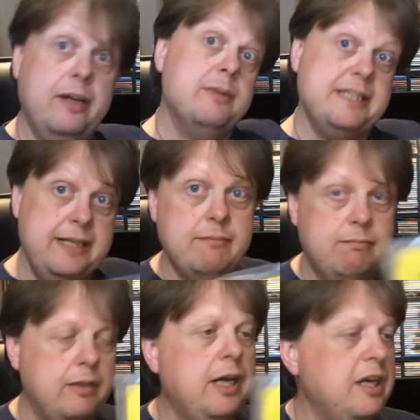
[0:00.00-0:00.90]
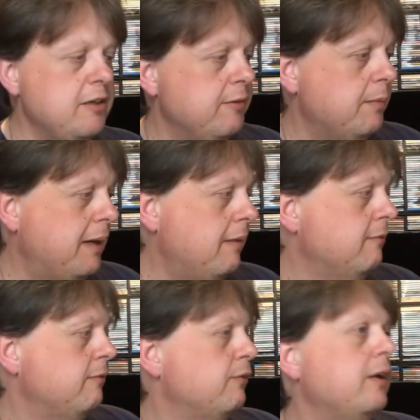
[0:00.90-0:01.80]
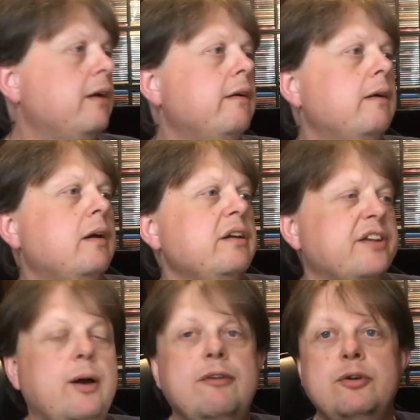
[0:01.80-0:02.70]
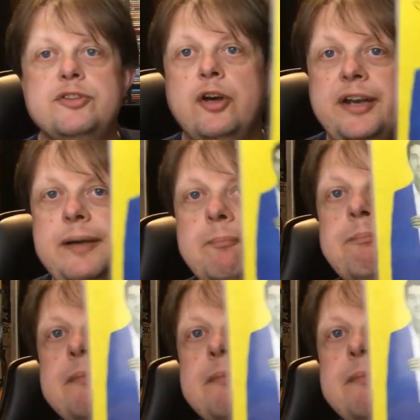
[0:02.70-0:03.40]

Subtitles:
when I was in earlier in the month, so I thought sod it.